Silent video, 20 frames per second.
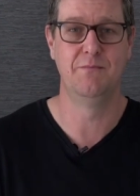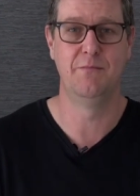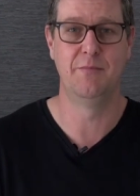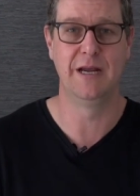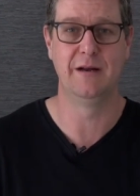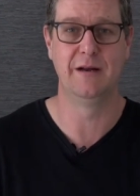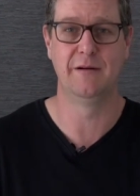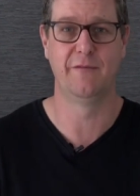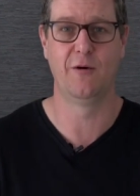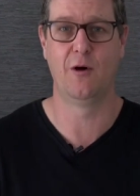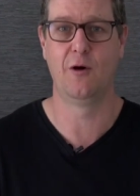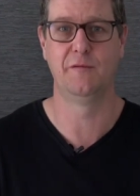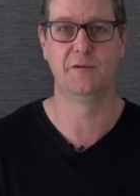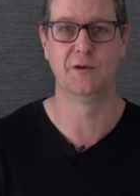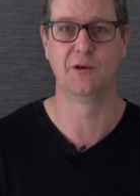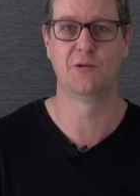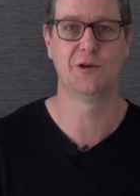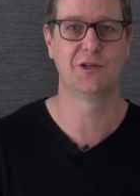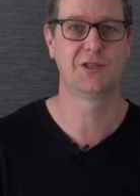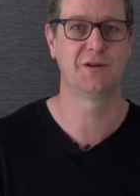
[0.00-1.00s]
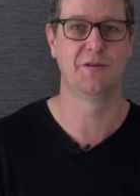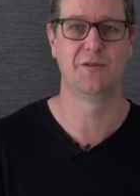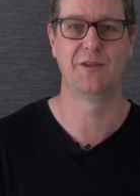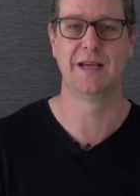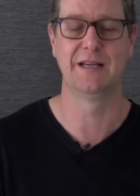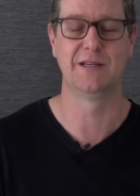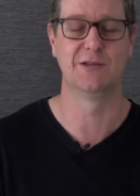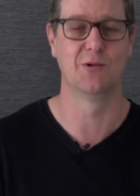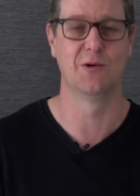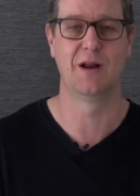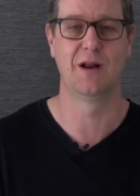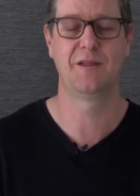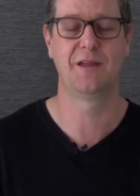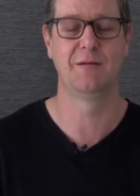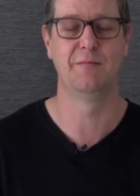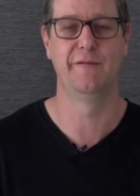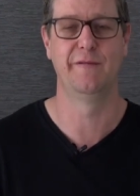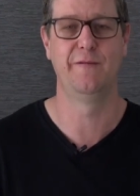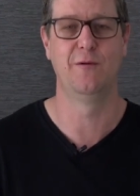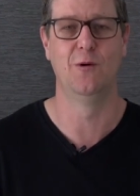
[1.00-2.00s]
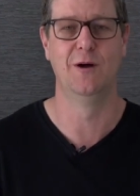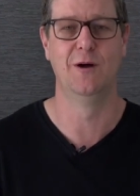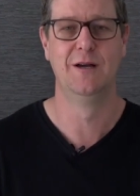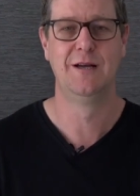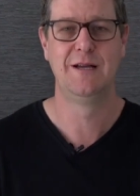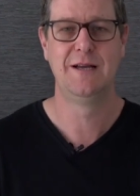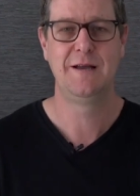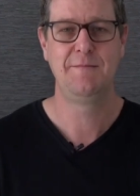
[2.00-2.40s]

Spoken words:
been involved in Christian things or anything before.